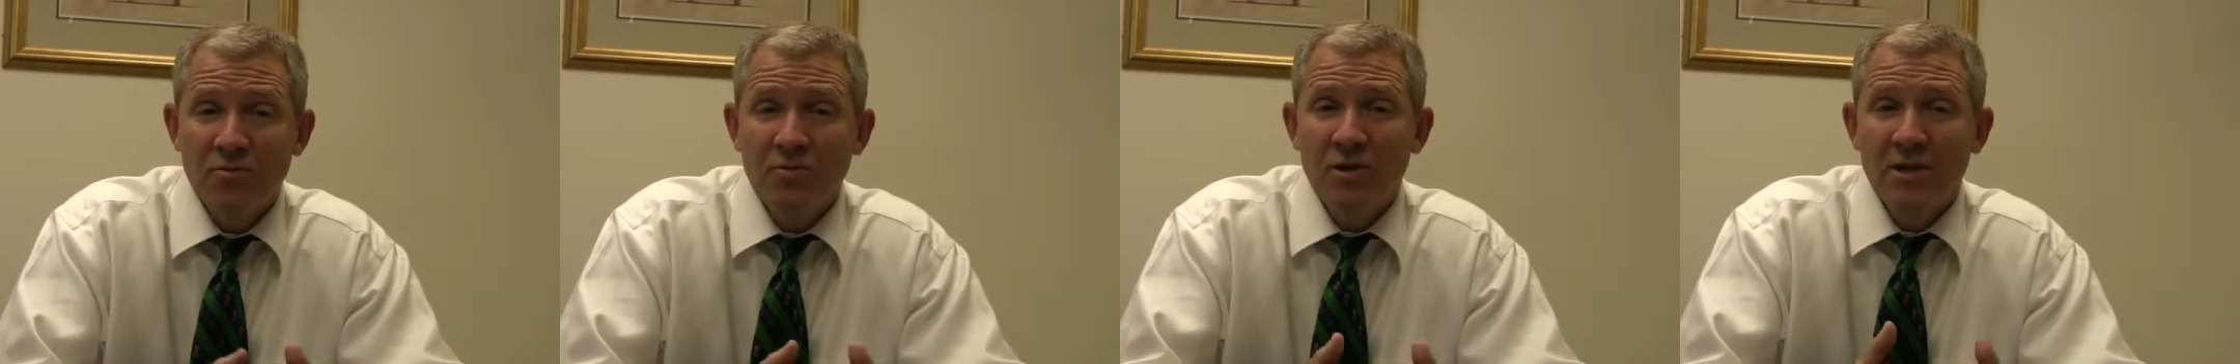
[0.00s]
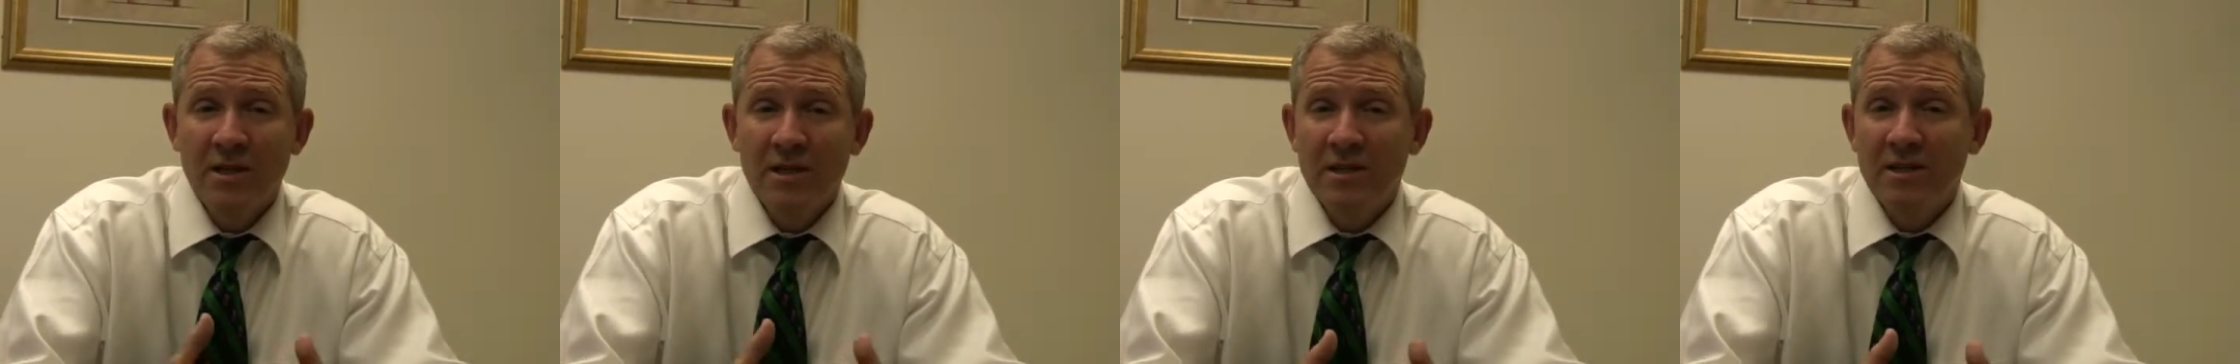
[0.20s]

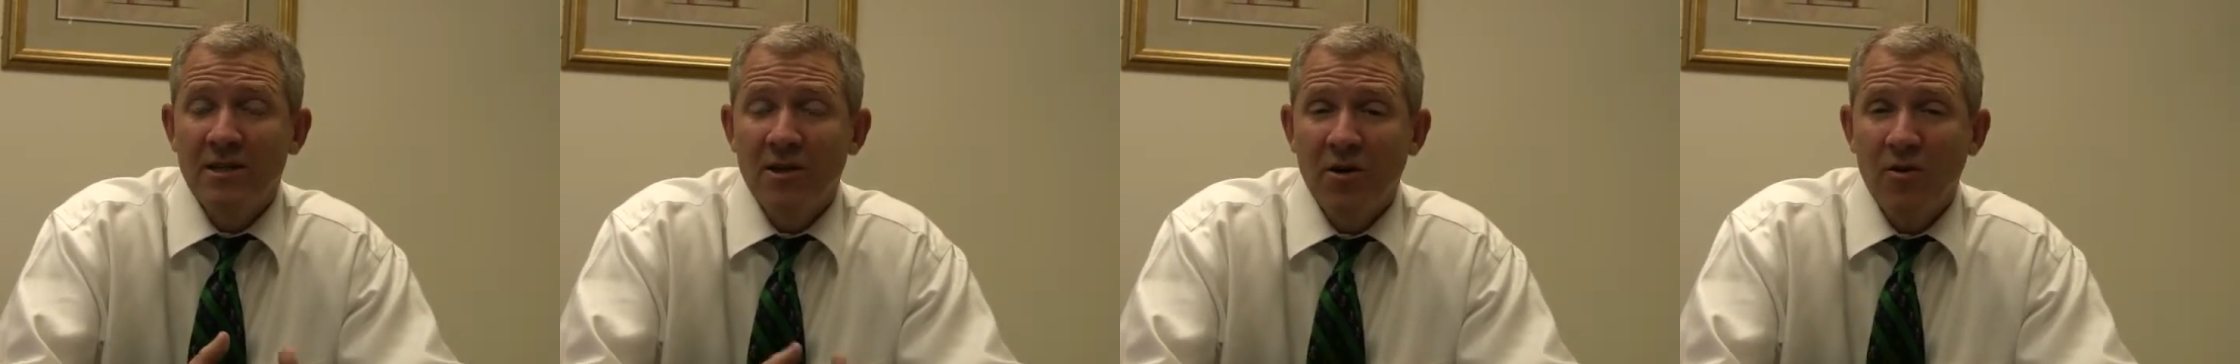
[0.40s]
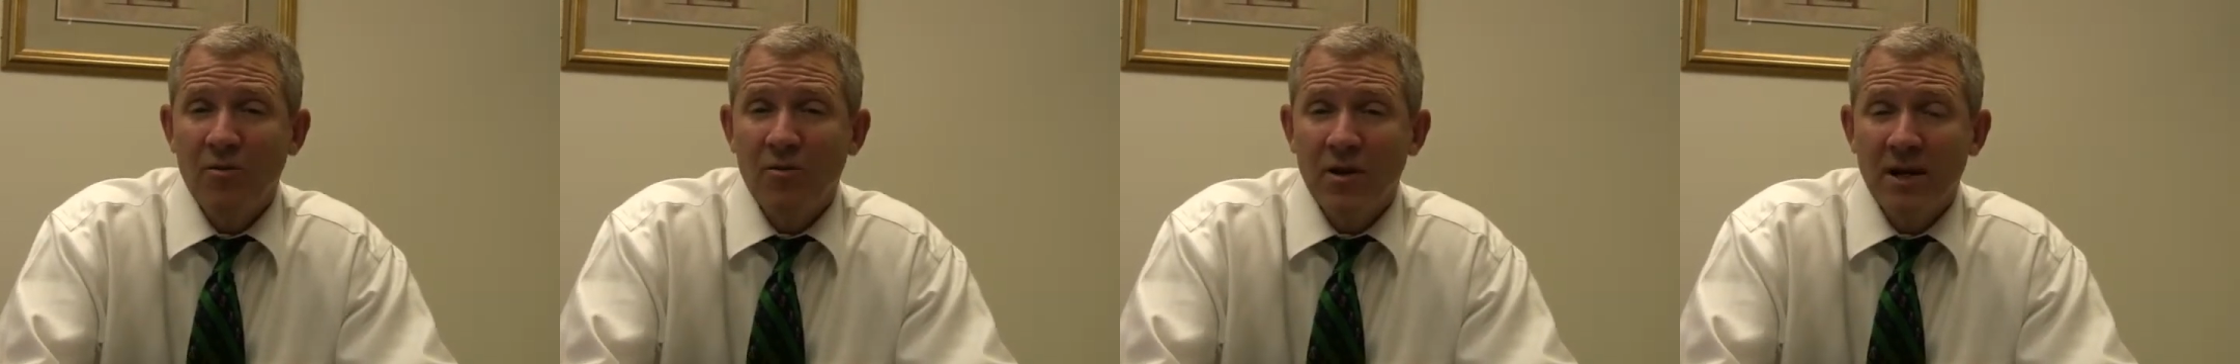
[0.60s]
really
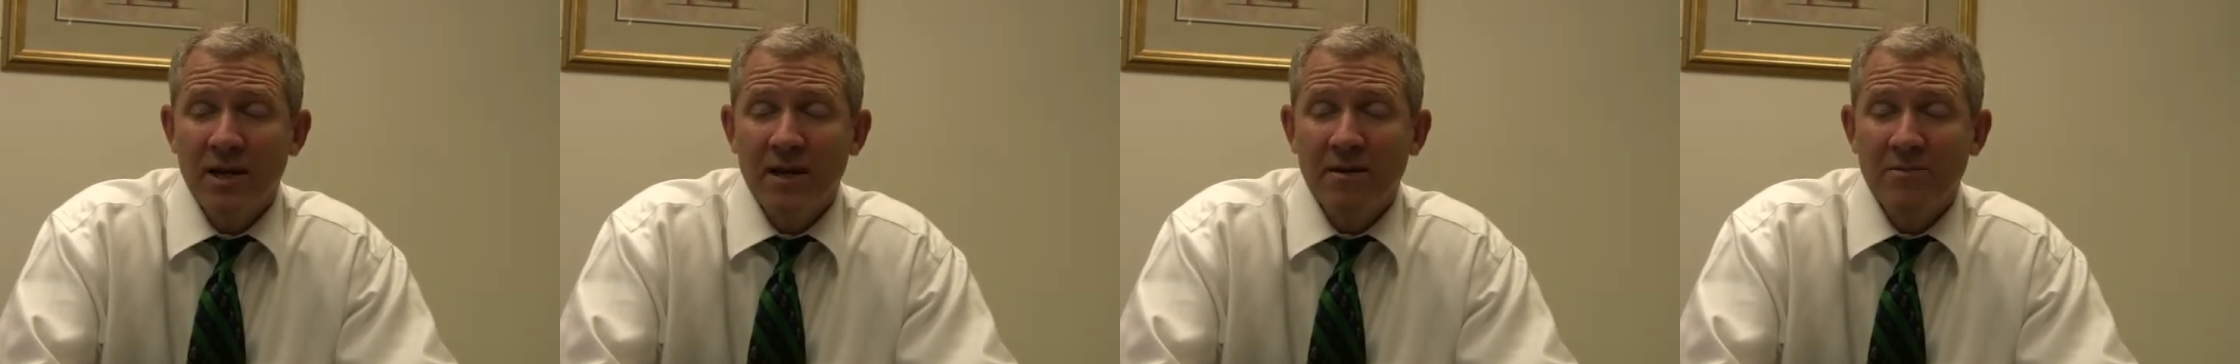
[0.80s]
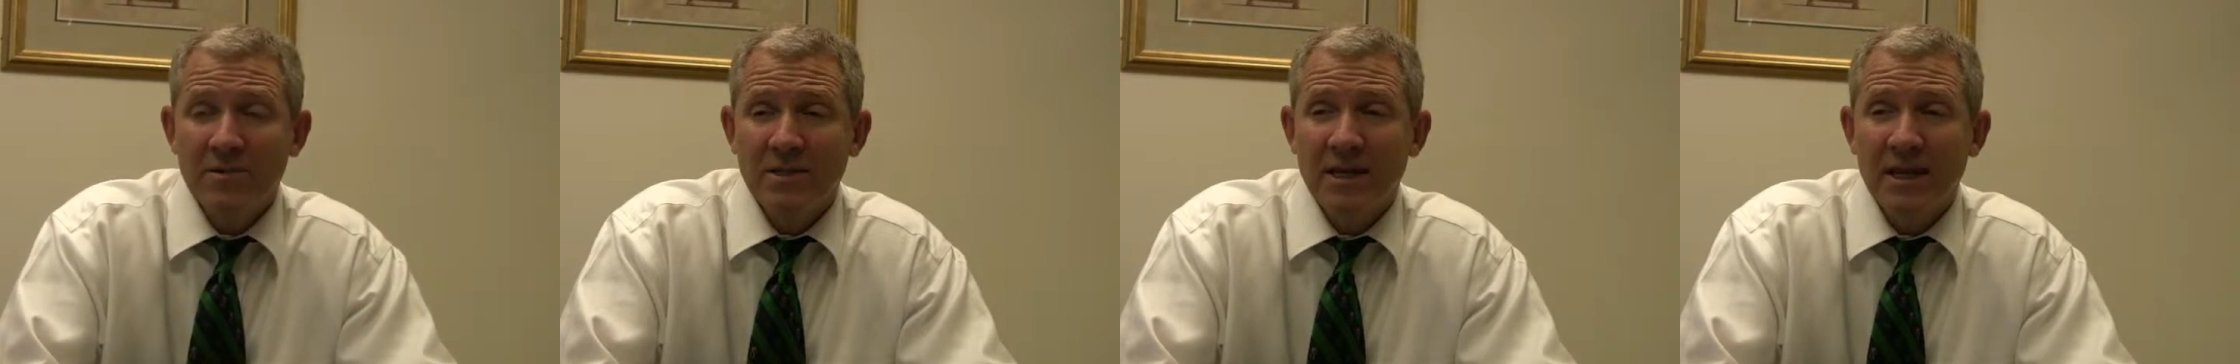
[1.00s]
don't, when it
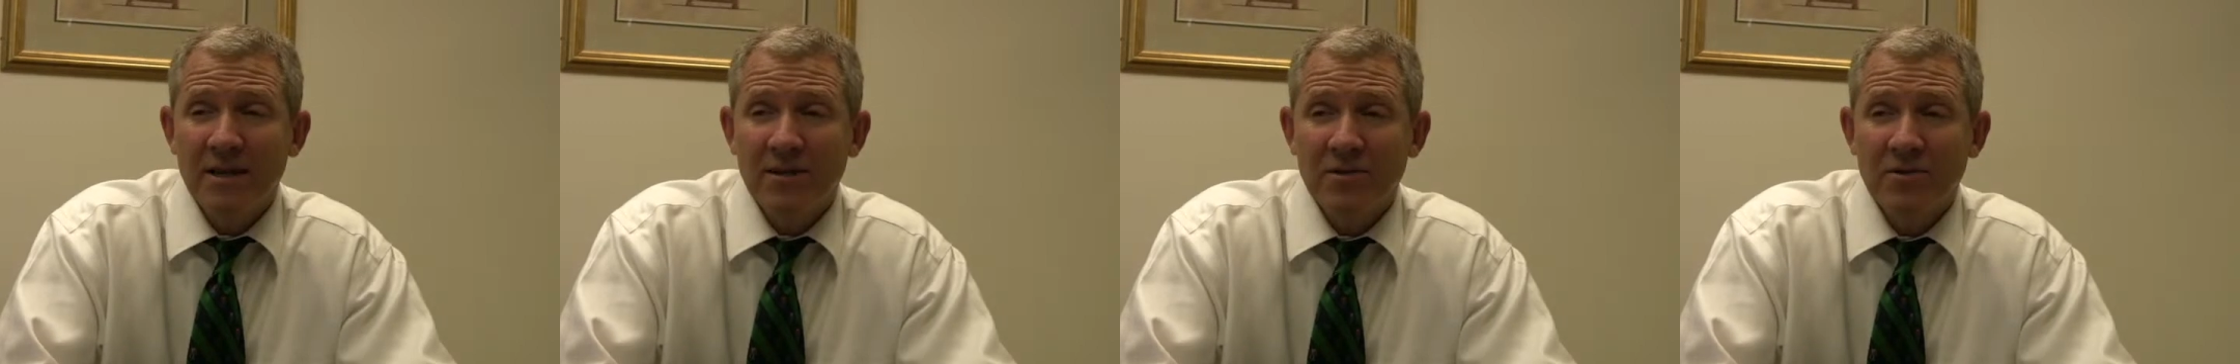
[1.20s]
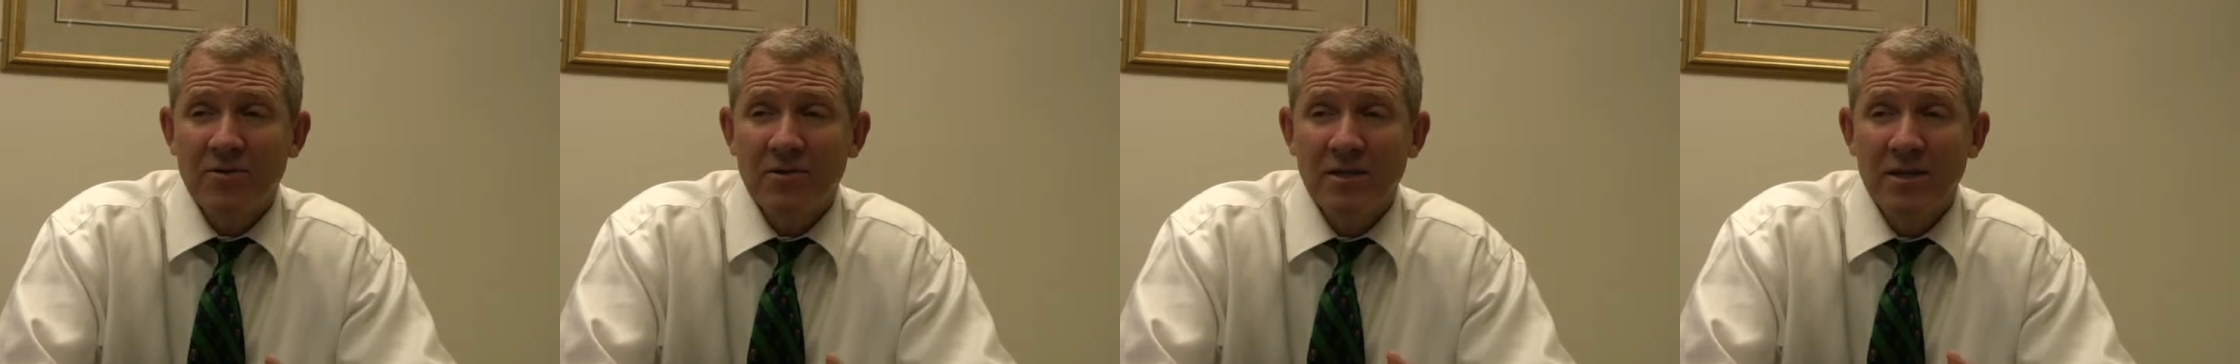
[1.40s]
comes
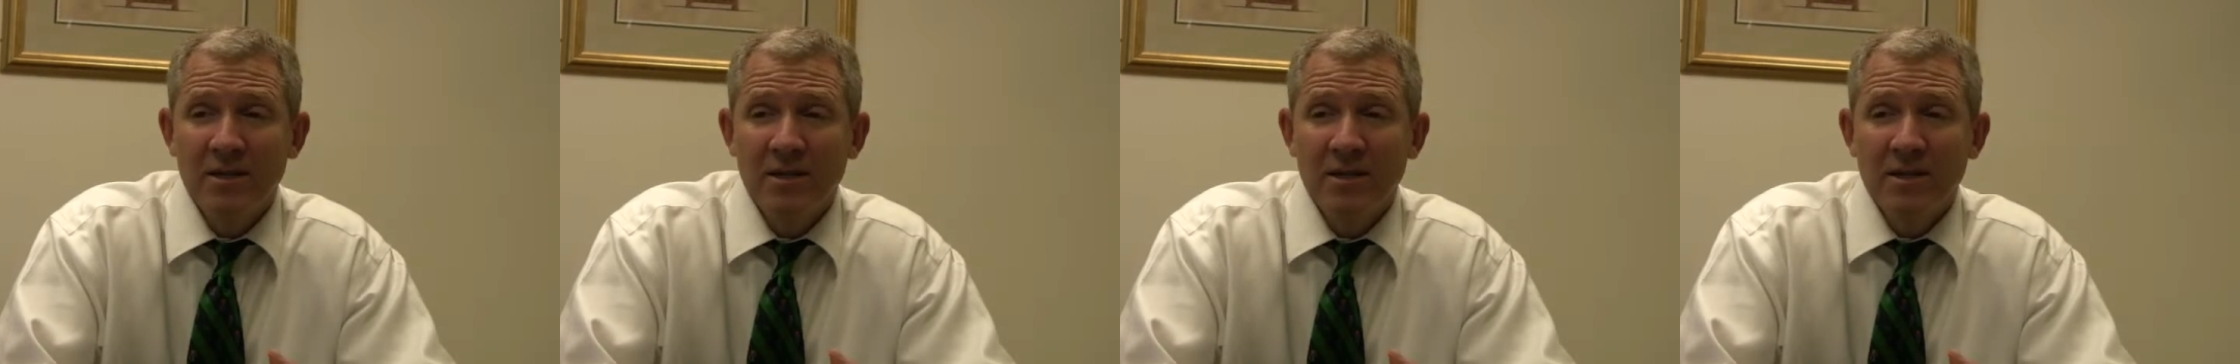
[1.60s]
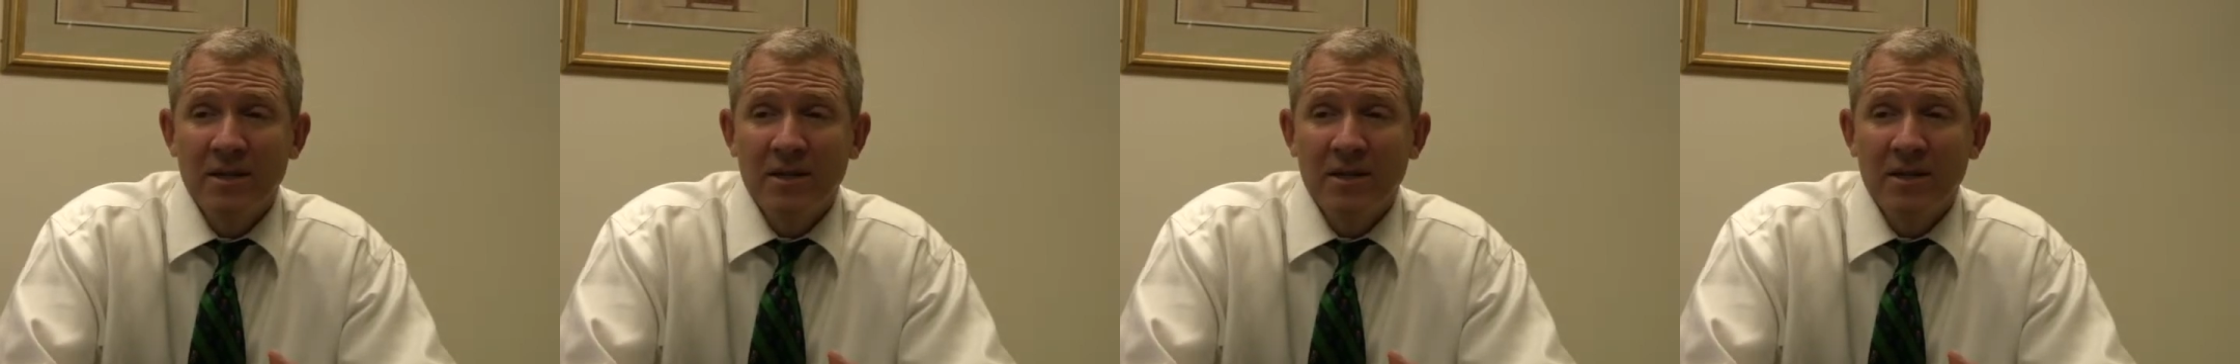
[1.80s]
down to it,